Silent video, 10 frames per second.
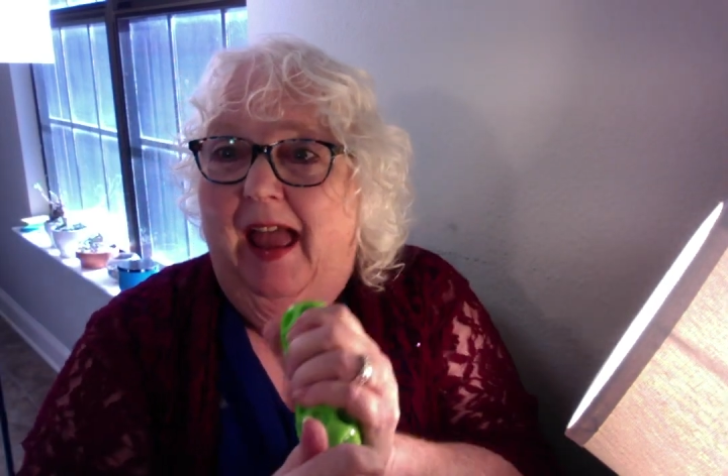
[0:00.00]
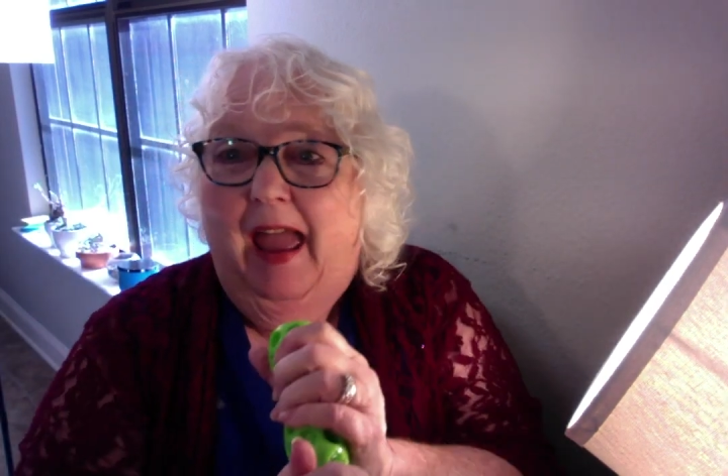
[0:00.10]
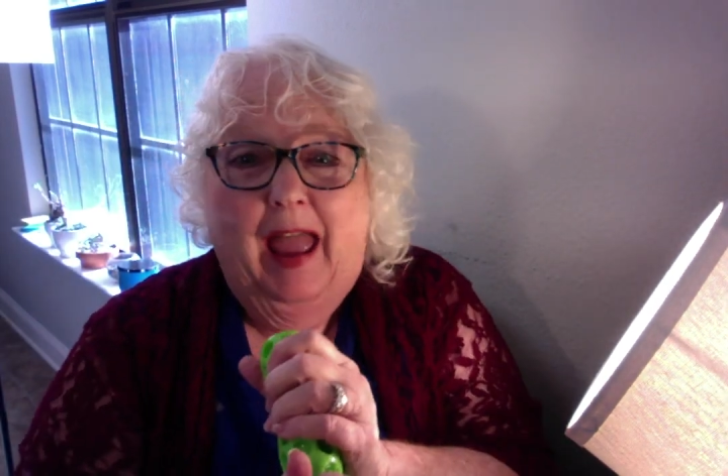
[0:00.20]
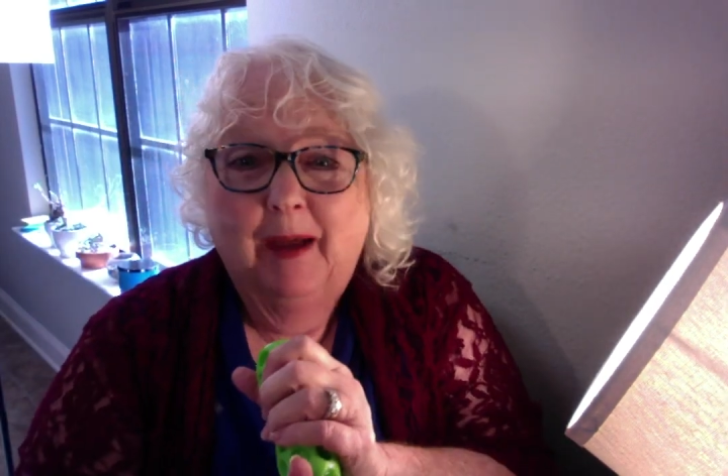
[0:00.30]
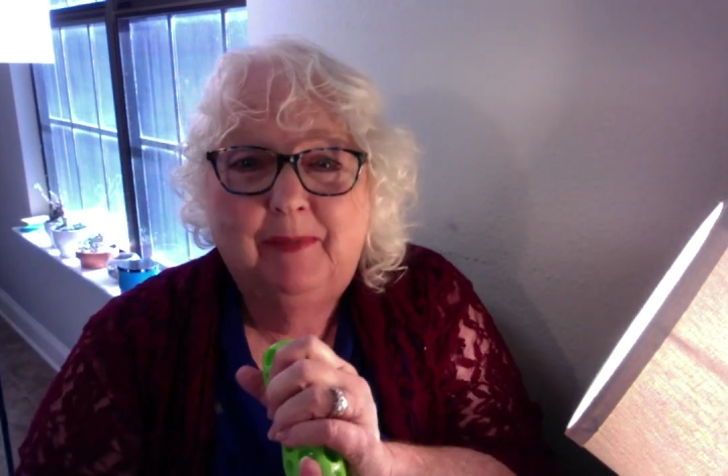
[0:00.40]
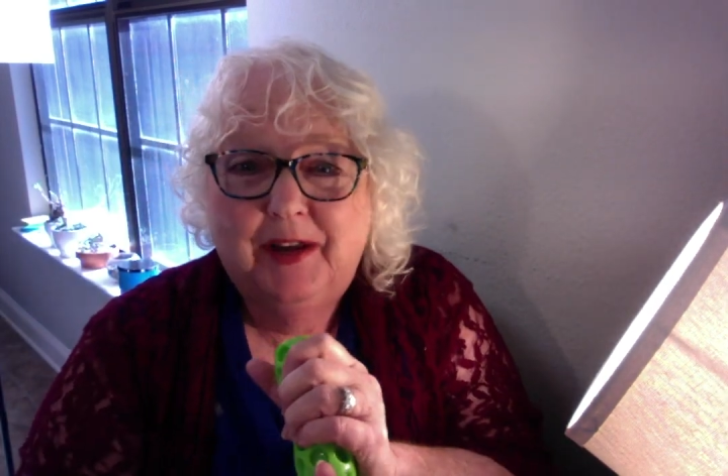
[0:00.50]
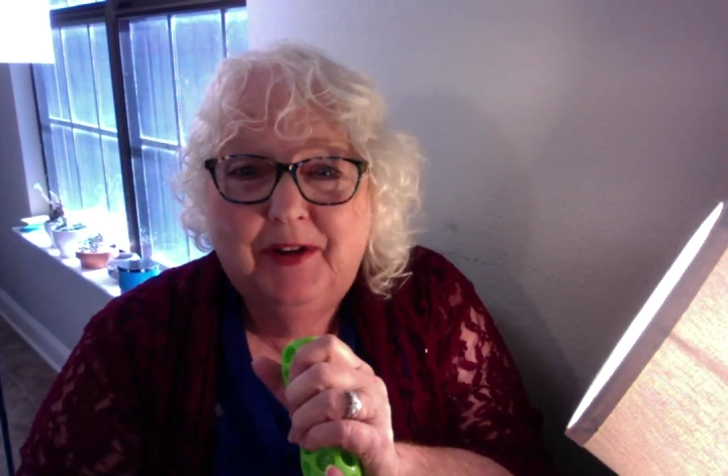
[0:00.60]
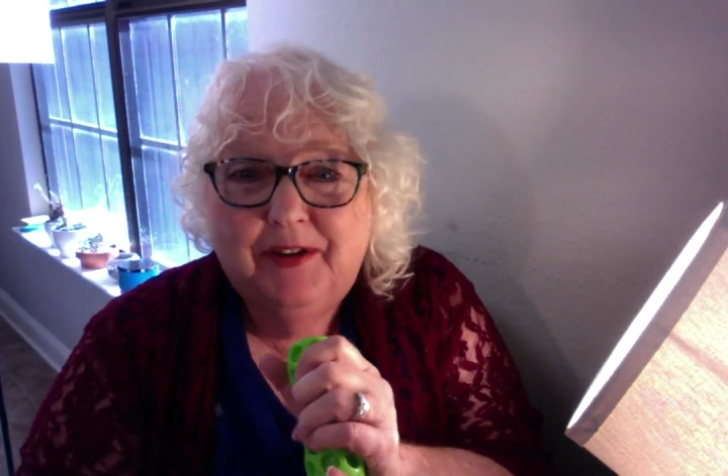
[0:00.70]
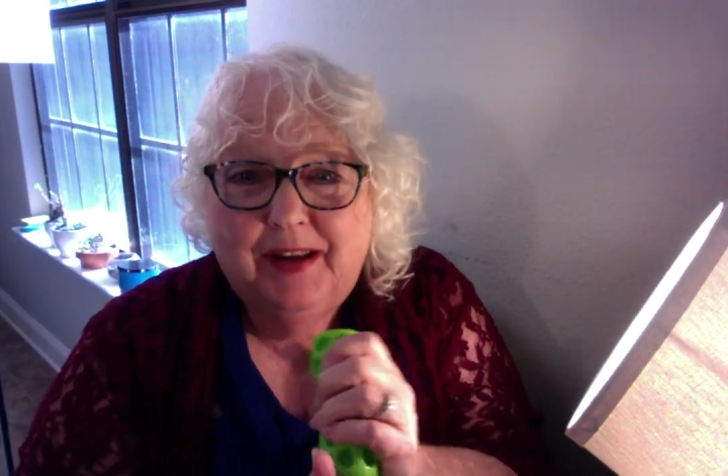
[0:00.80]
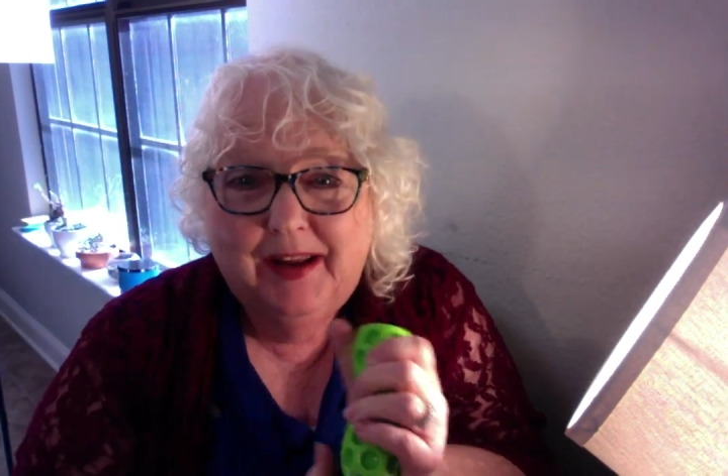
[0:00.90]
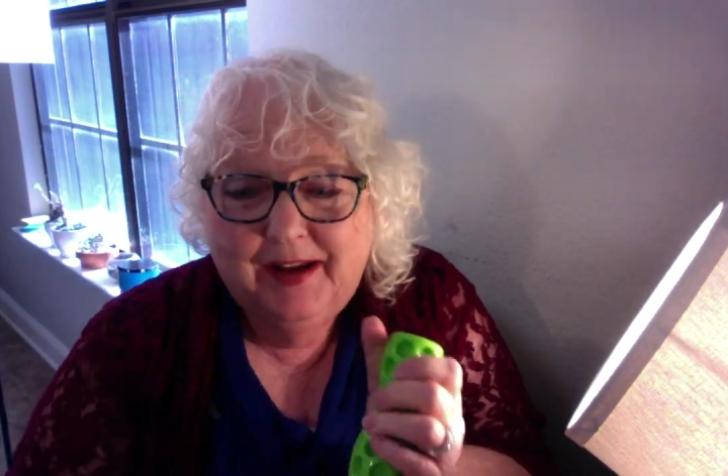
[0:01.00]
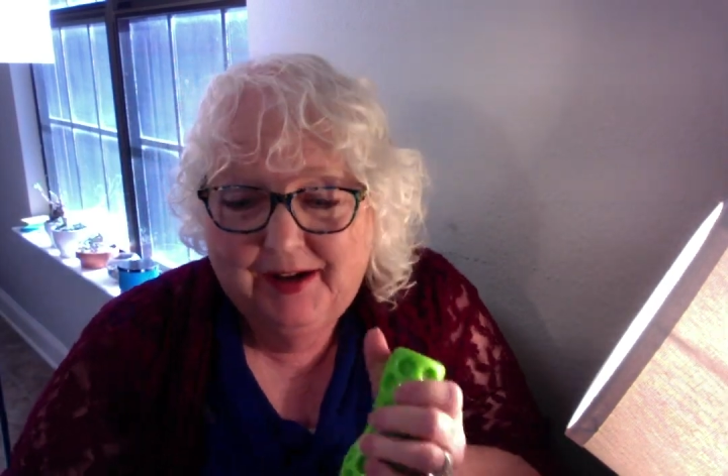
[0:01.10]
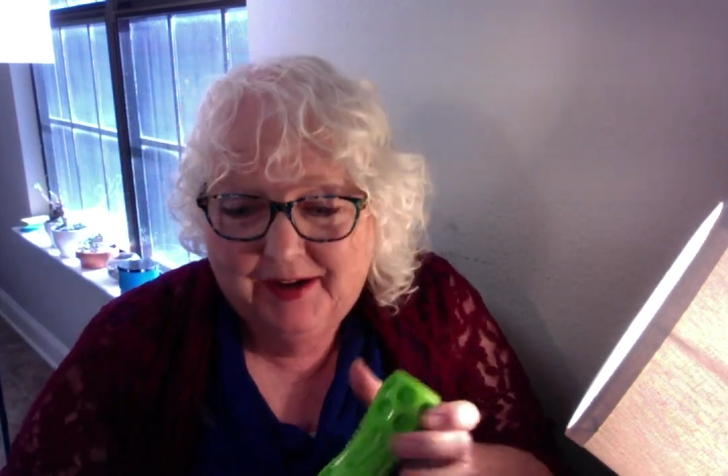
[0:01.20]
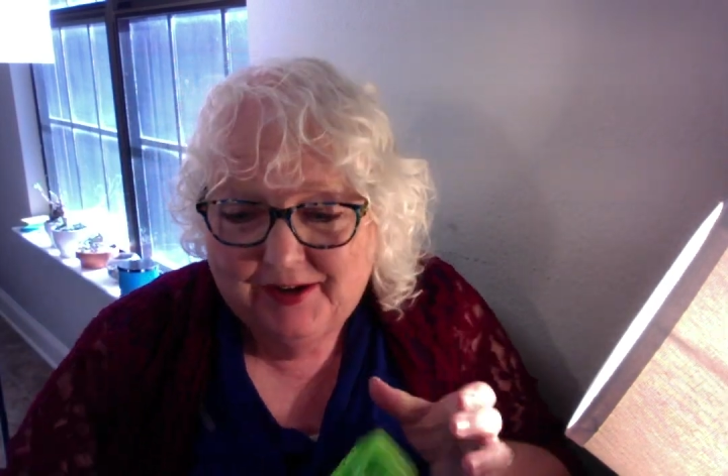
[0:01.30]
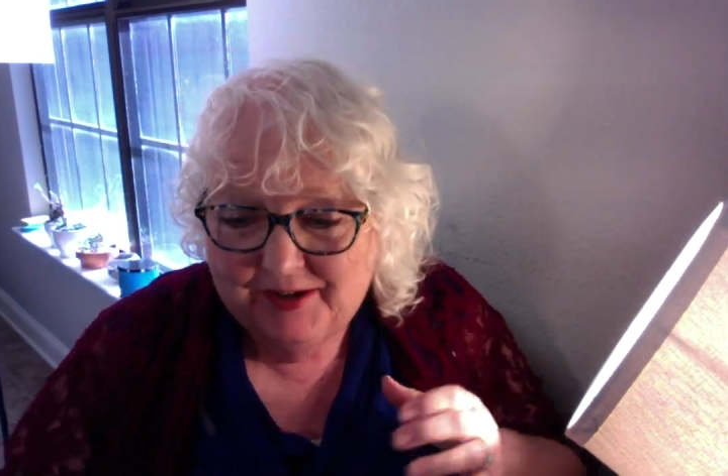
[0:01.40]
Happy New
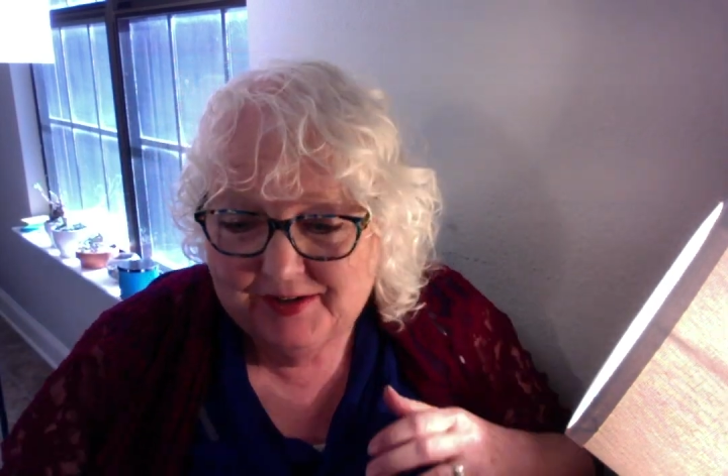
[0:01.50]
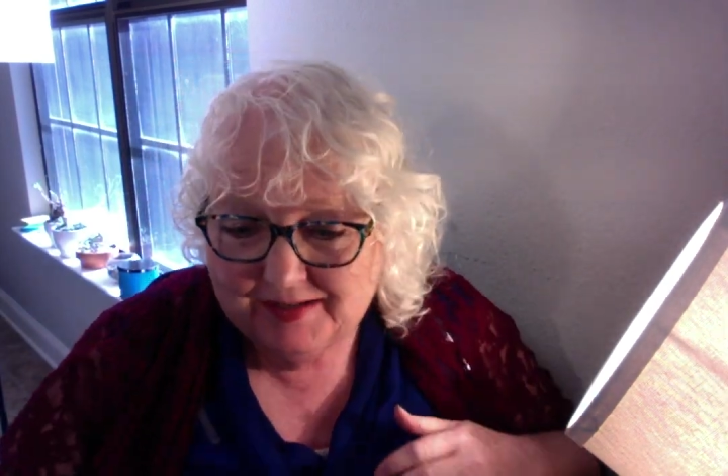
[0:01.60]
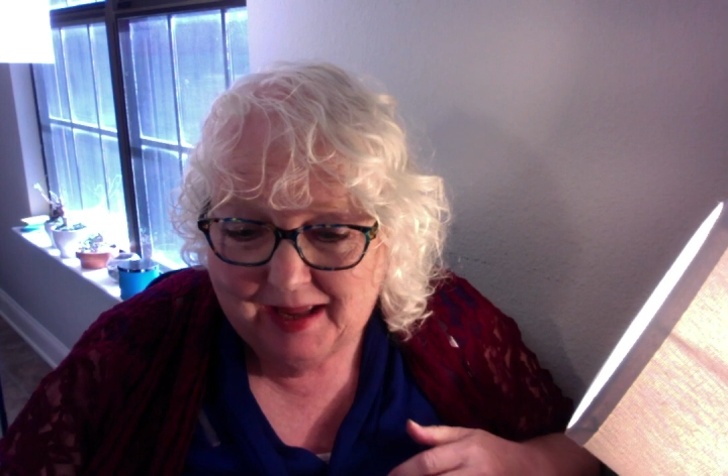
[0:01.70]
Year's!